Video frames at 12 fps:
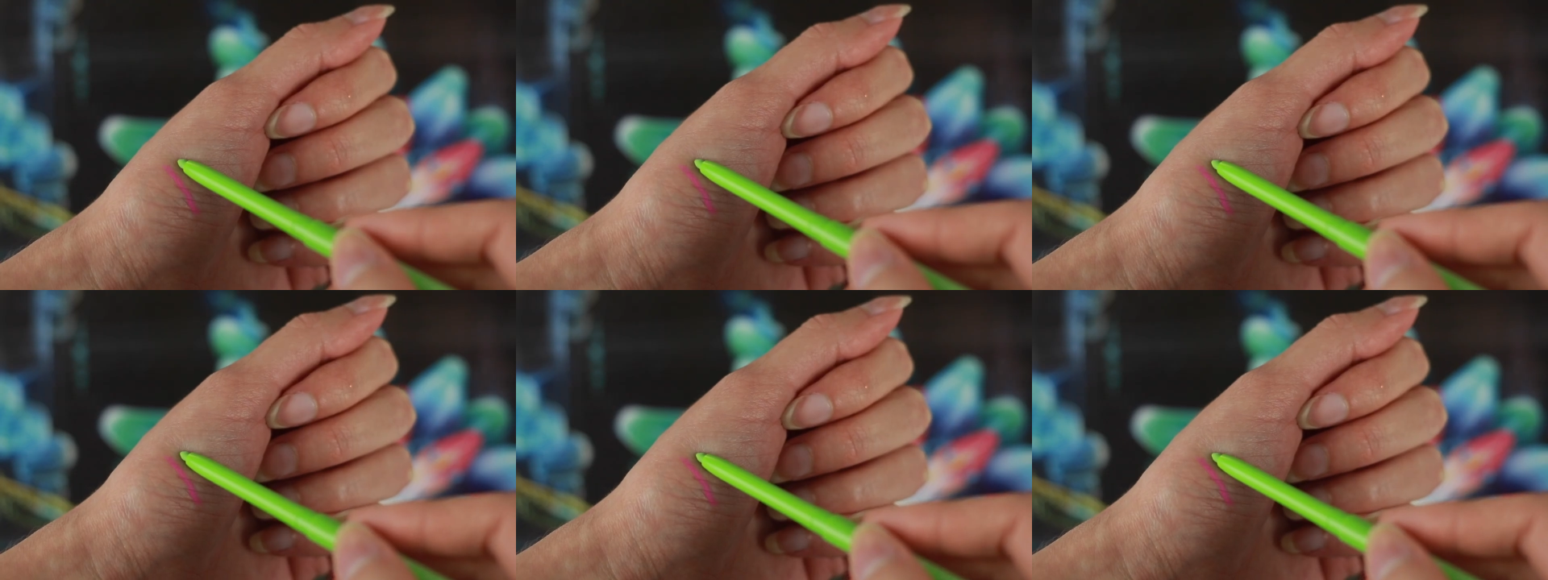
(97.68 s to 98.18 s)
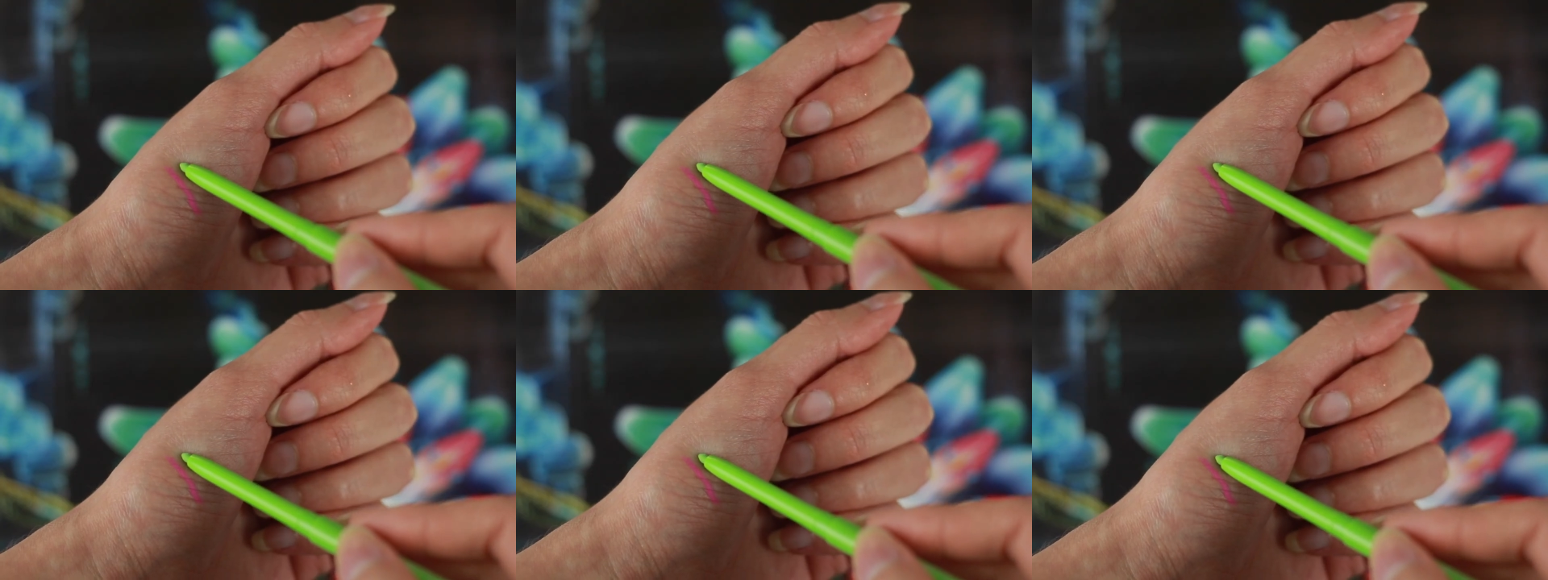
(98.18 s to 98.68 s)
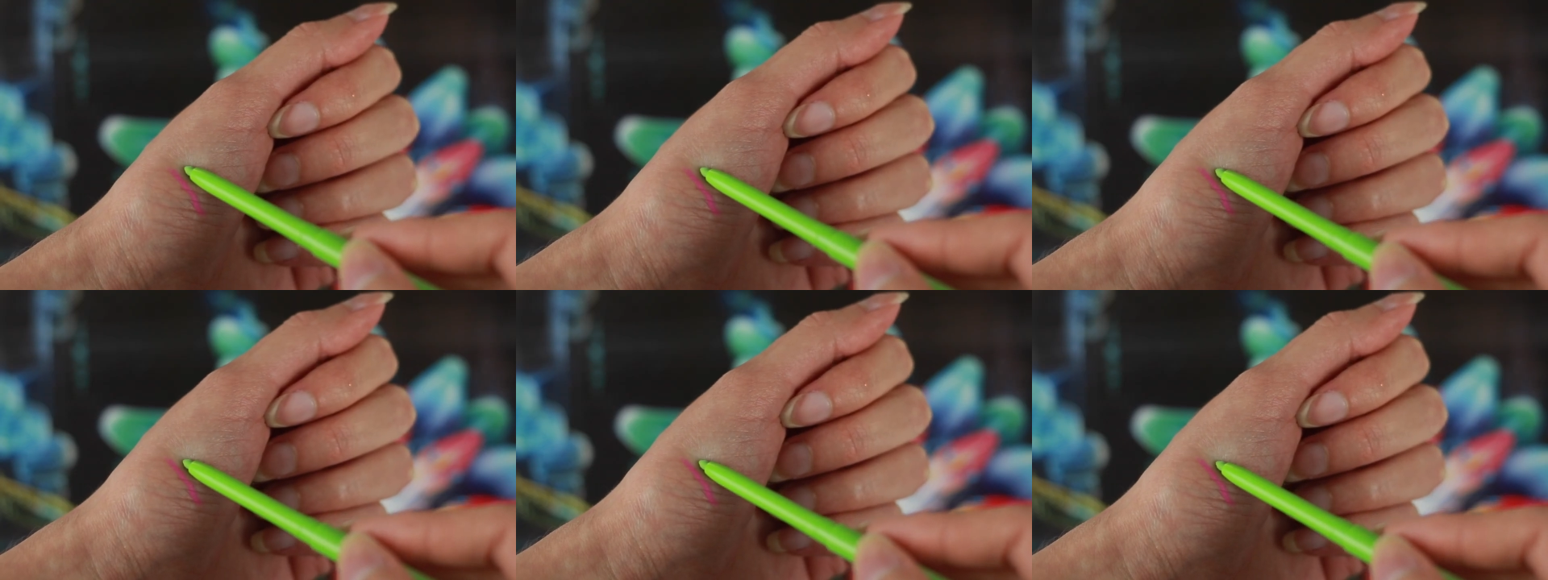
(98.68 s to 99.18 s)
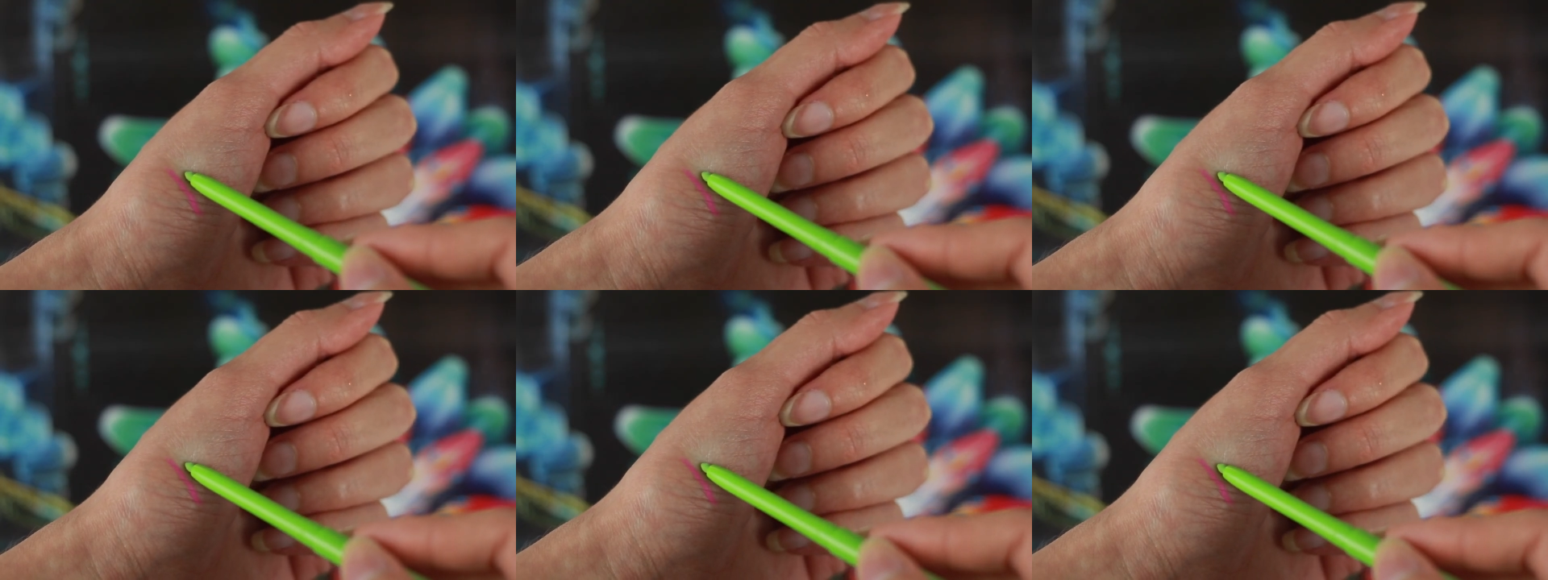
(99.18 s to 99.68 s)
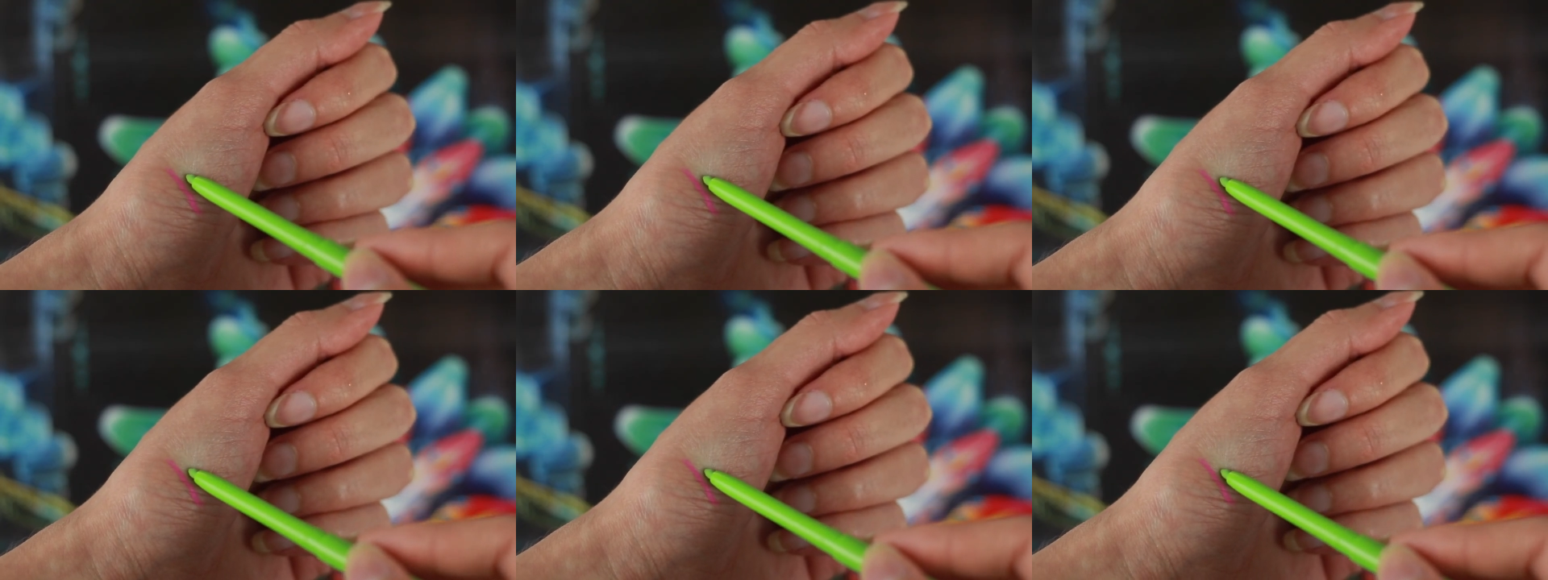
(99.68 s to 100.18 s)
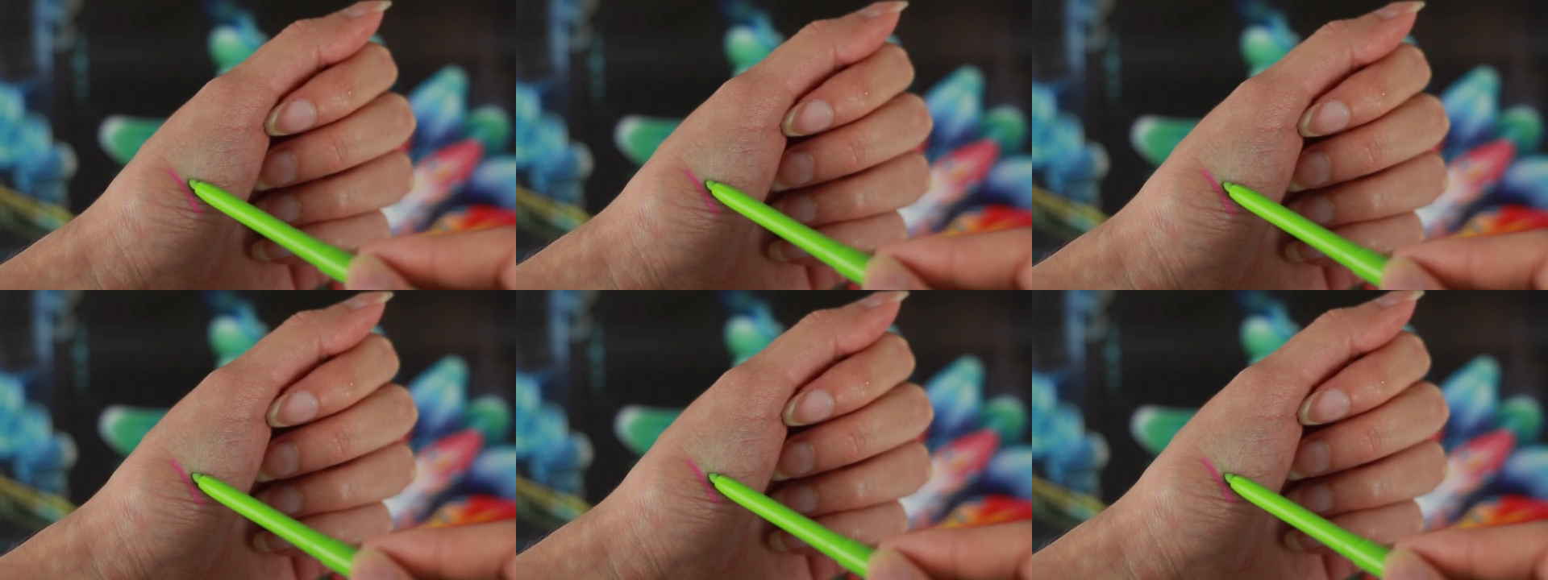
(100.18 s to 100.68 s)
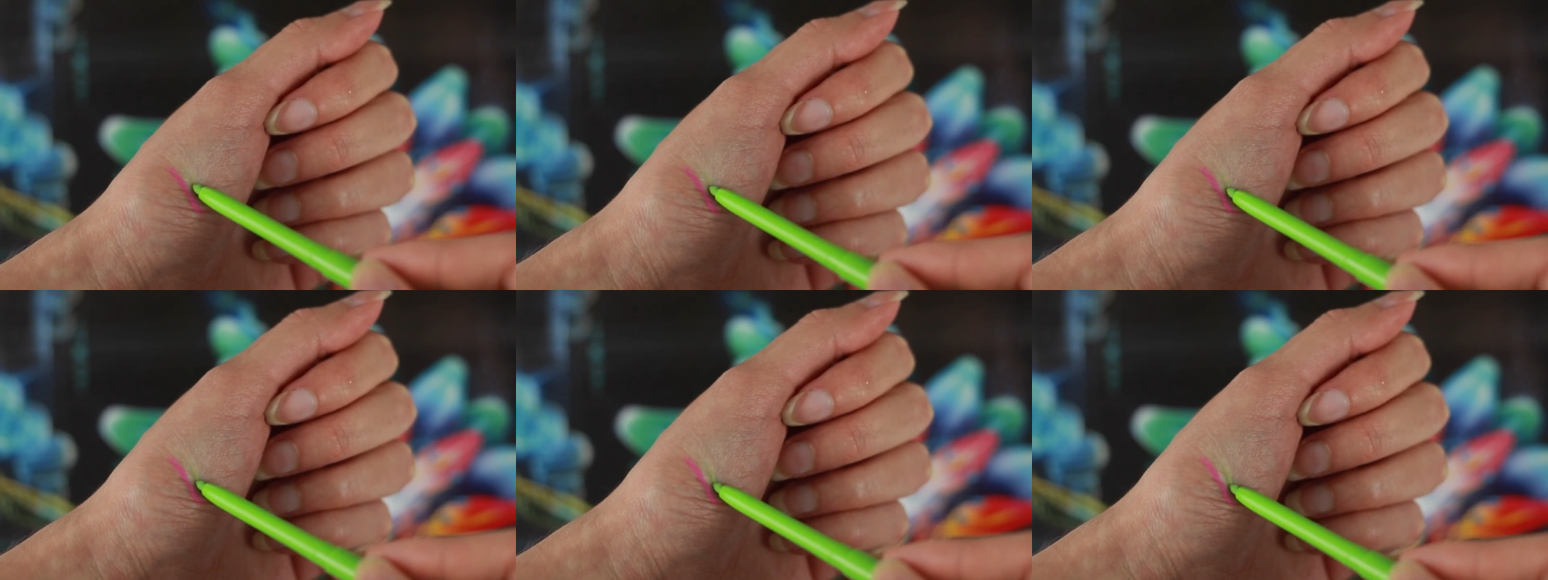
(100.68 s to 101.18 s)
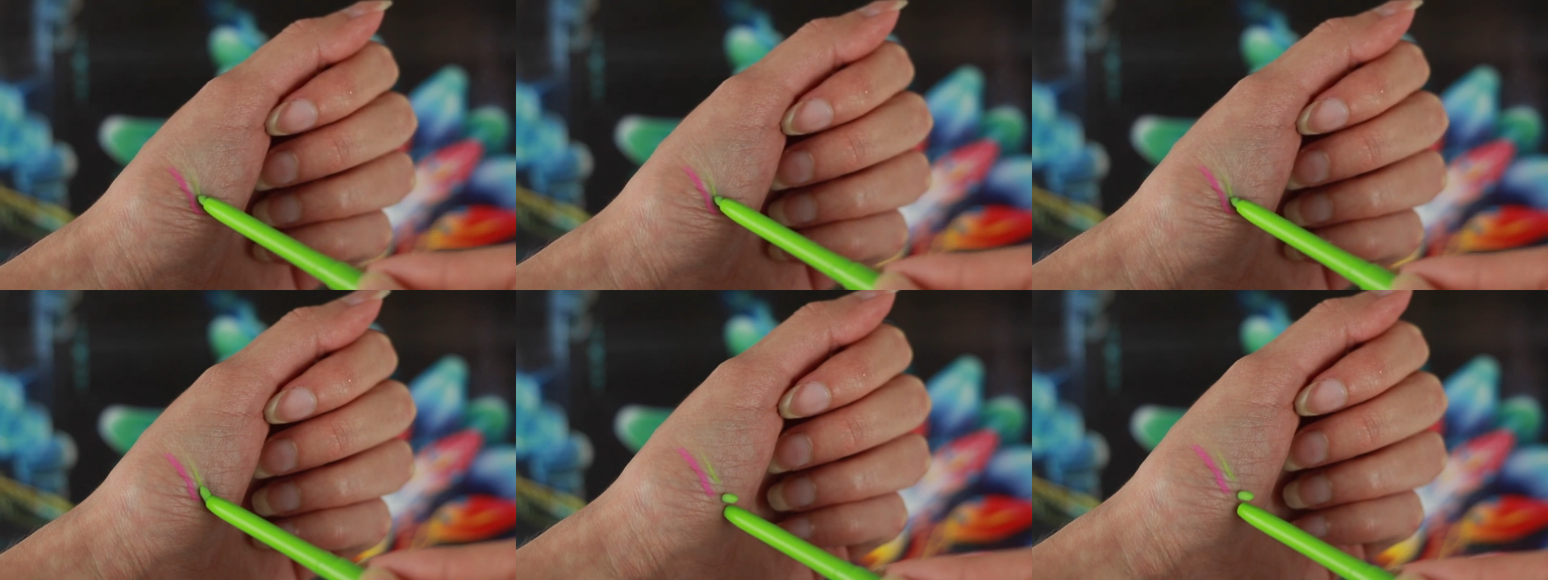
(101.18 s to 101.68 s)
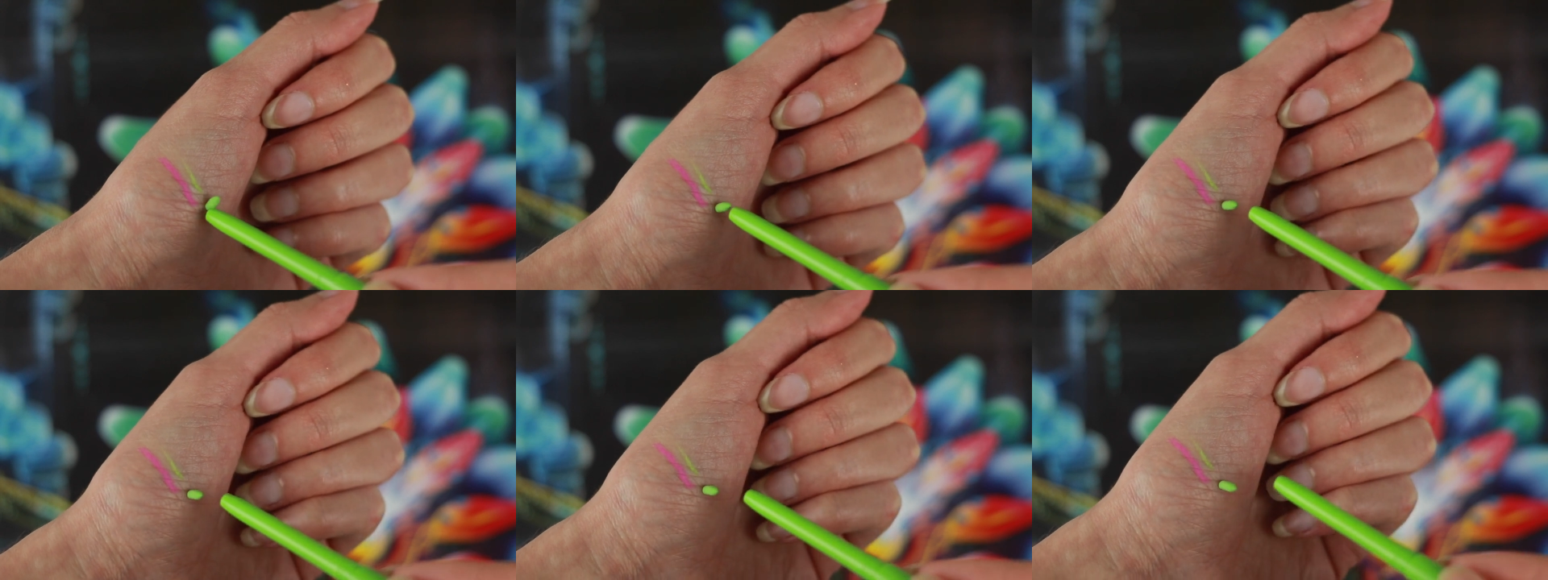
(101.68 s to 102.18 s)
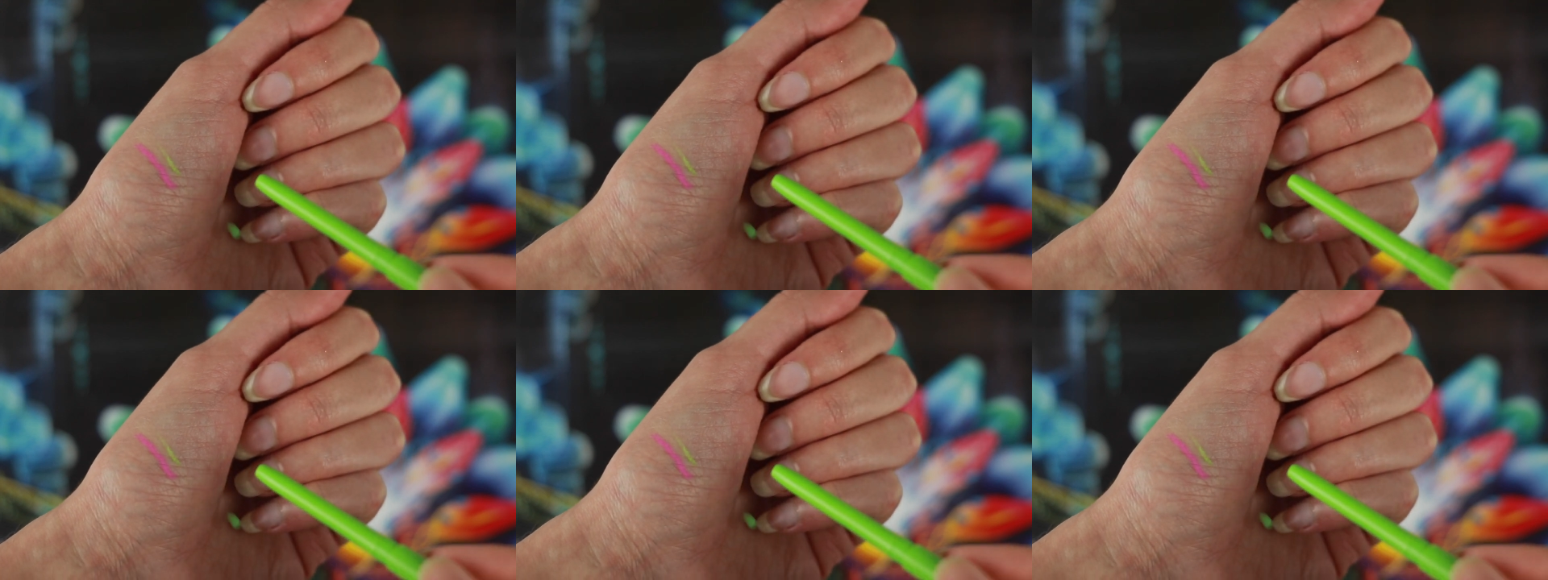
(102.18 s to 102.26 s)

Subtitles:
No face is visible, so there are no lips to read.